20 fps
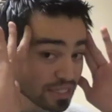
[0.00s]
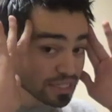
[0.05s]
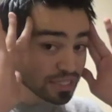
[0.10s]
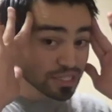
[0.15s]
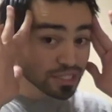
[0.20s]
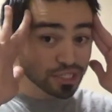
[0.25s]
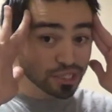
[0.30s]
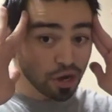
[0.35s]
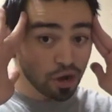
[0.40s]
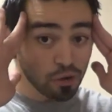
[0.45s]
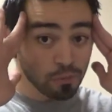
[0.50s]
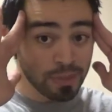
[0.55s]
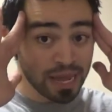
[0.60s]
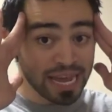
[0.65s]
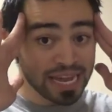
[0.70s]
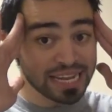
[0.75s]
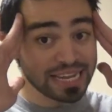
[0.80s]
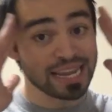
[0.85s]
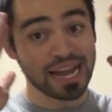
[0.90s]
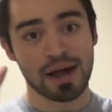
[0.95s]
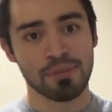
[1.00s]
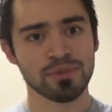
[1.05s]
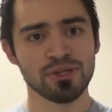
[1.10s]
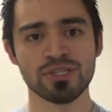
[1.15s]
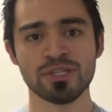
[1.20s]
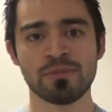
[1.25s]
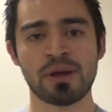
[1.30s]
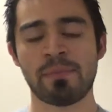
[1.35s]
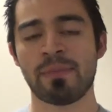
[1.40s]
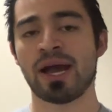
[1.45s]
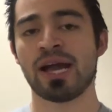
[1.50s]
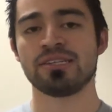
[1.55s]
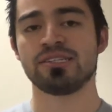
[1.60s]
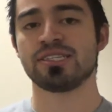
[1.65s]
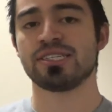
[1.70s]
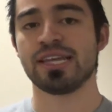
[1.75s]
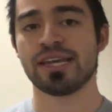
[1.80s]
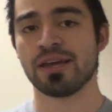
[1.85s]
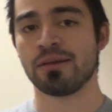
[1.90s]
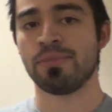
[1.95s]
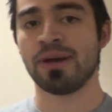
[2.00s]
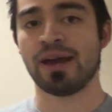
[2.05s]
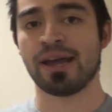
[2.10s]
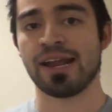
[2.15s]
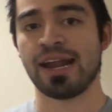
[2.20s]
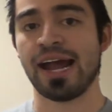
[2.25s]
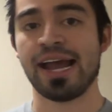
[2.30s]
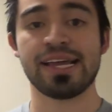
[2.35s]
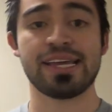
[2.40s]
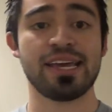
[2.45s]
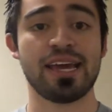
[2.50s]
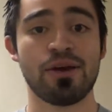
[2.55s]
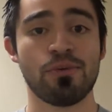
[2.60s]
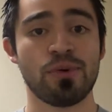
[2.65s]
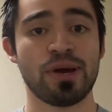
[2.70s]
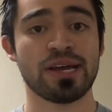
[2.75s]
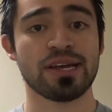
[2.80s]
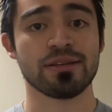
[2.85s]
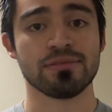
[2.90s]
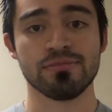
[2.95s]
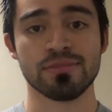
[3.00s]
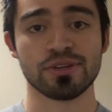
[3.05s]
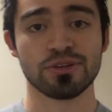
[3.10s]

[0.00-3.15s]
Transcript: So many. I'm losing my mind just thinking about it. I can't wait.